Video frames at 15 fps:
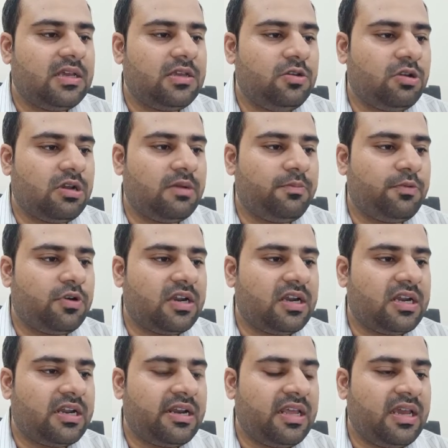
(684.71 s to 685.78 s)
you can put it
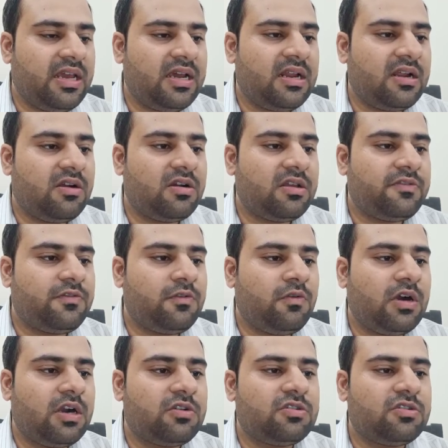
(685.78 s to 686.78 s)
in here, or if you want